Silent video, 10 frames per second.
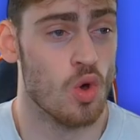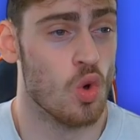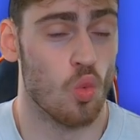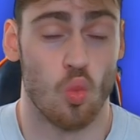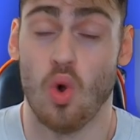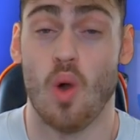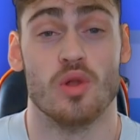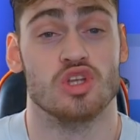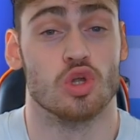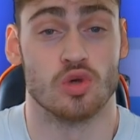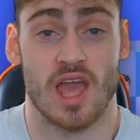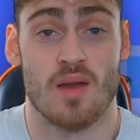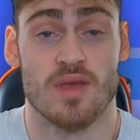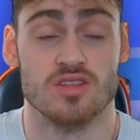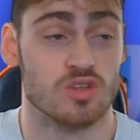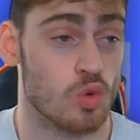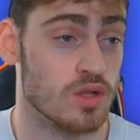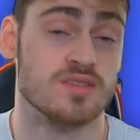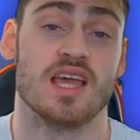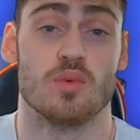Why would you not get him in to
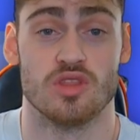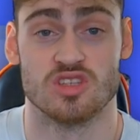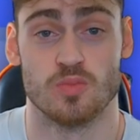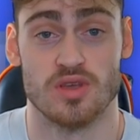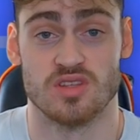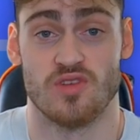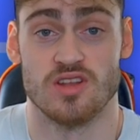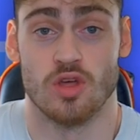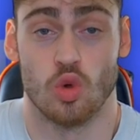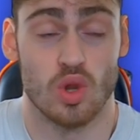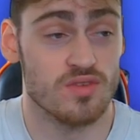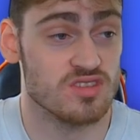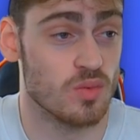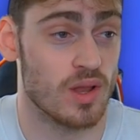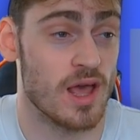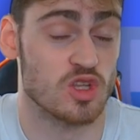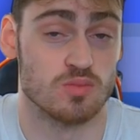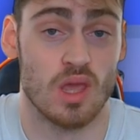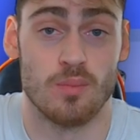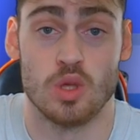rotate with a Spurs defender or even someone else?
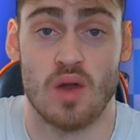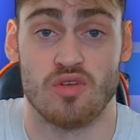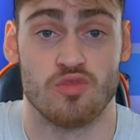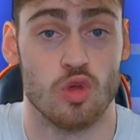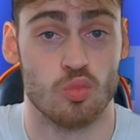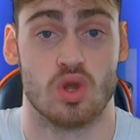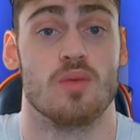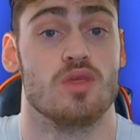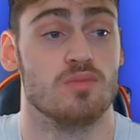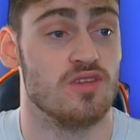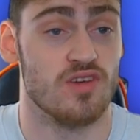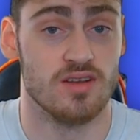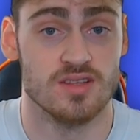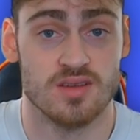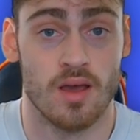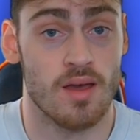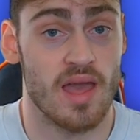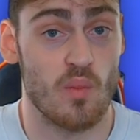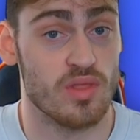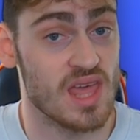Maybe you have a few premium defenders
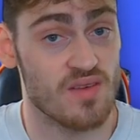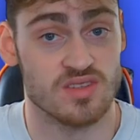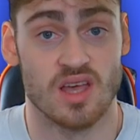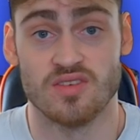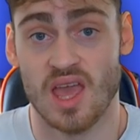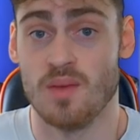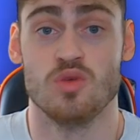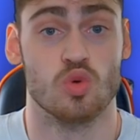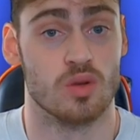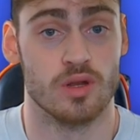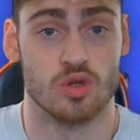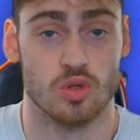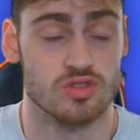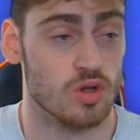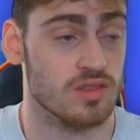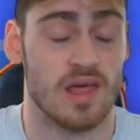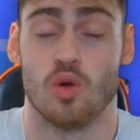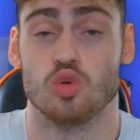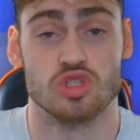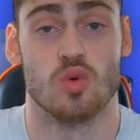and when they have a tough game, you want to bring Conceded on. That
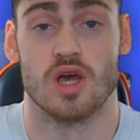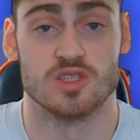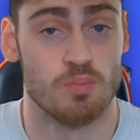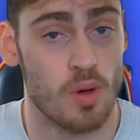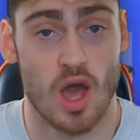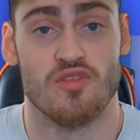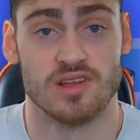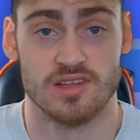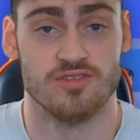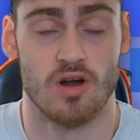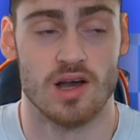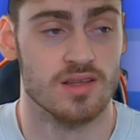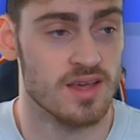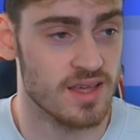also works perfectly fine.